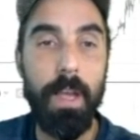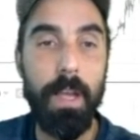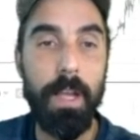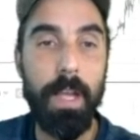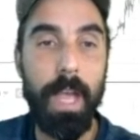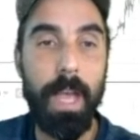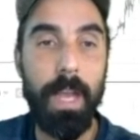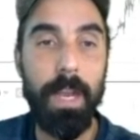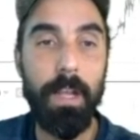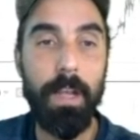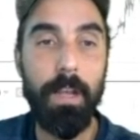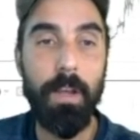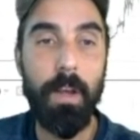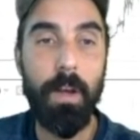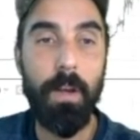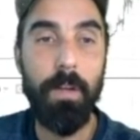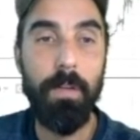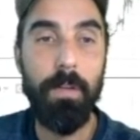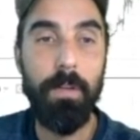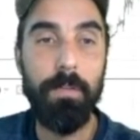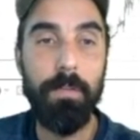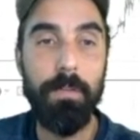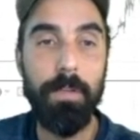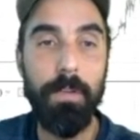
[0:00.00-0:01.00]
Can it
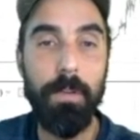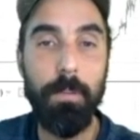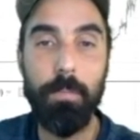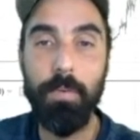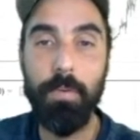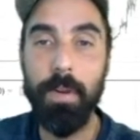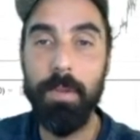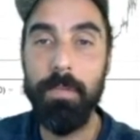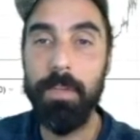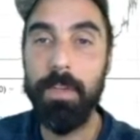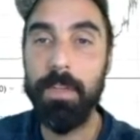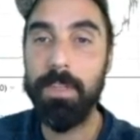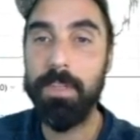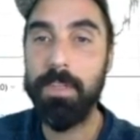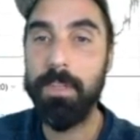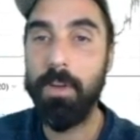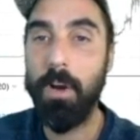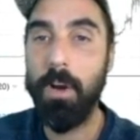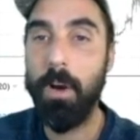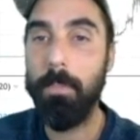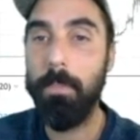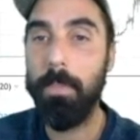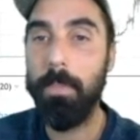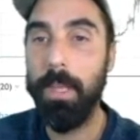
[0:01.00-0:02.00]
go to the previous
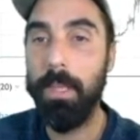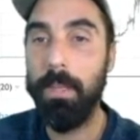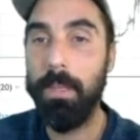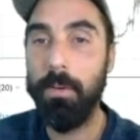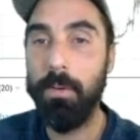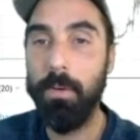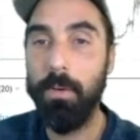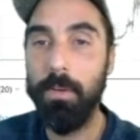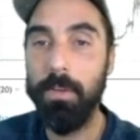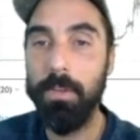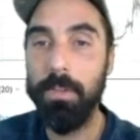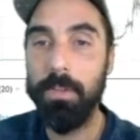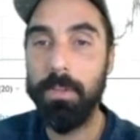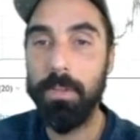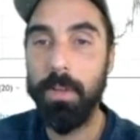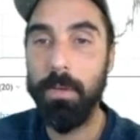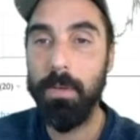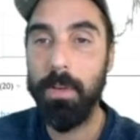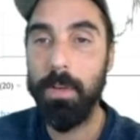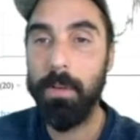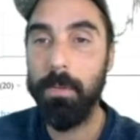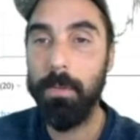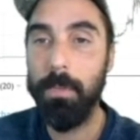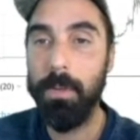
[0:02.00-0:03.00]
top? It could. So
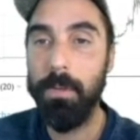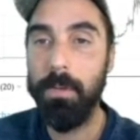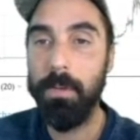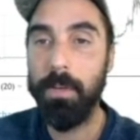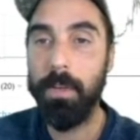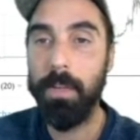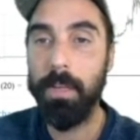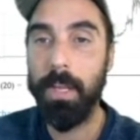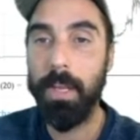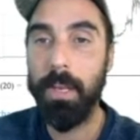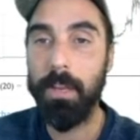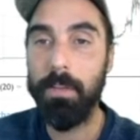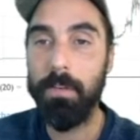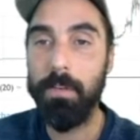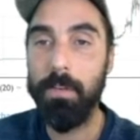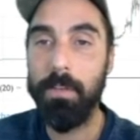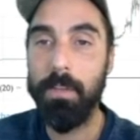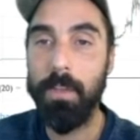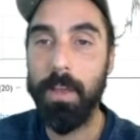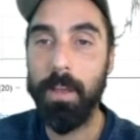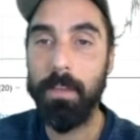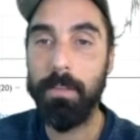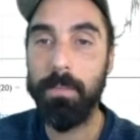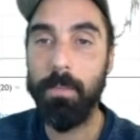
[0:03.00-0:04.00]
you could be looking at
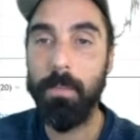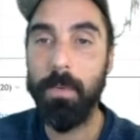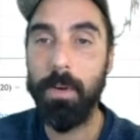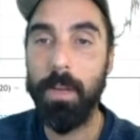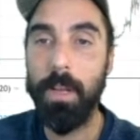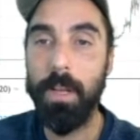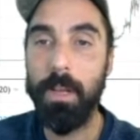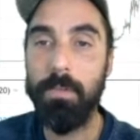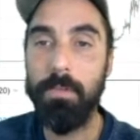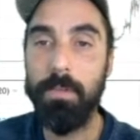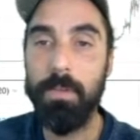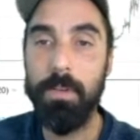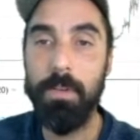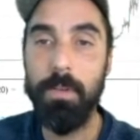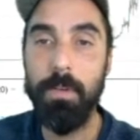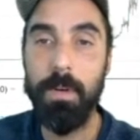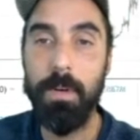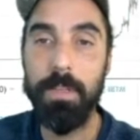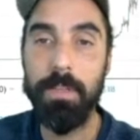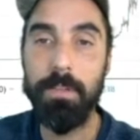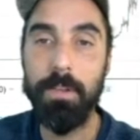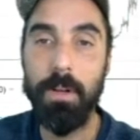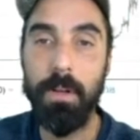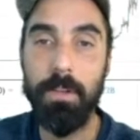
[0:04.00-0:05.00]
$2,100
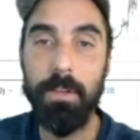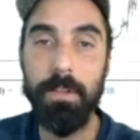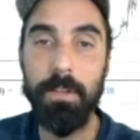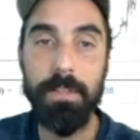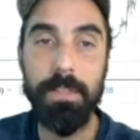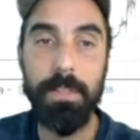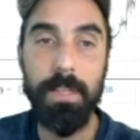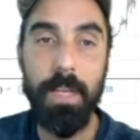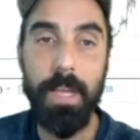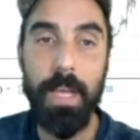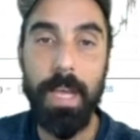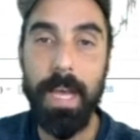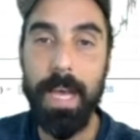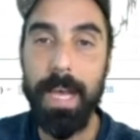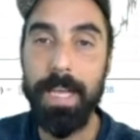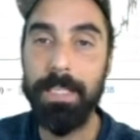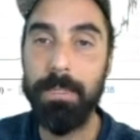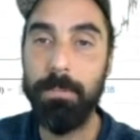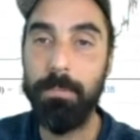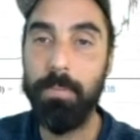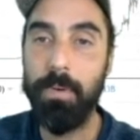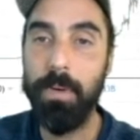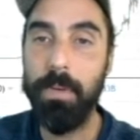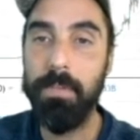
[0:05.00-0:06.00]
US as
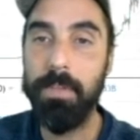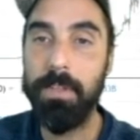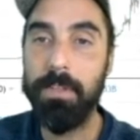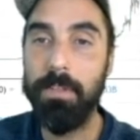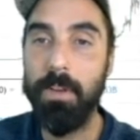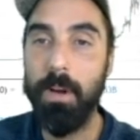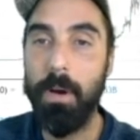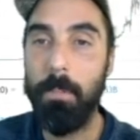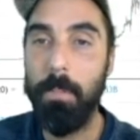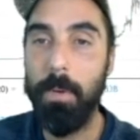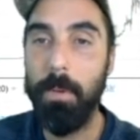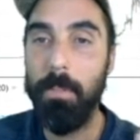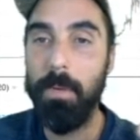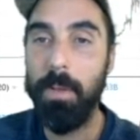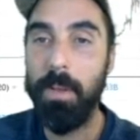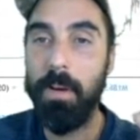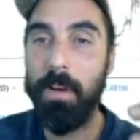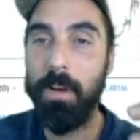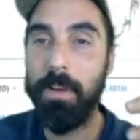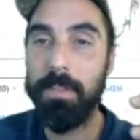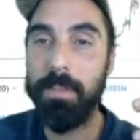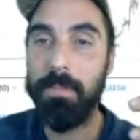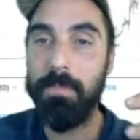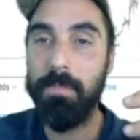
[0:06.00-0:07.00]
a previous top. But
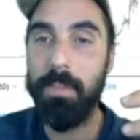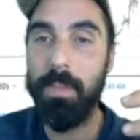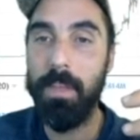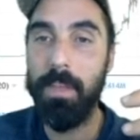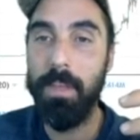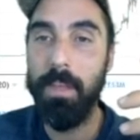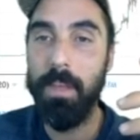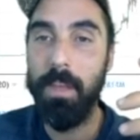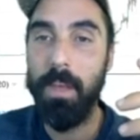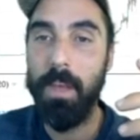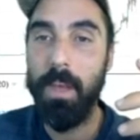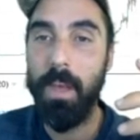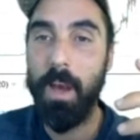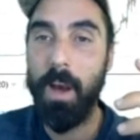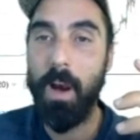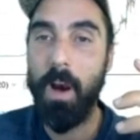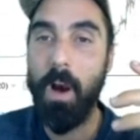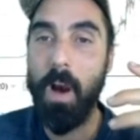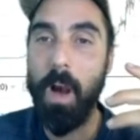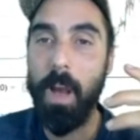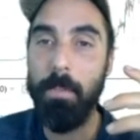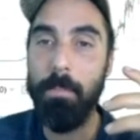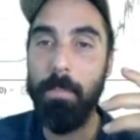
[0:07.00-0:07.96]
because of the hype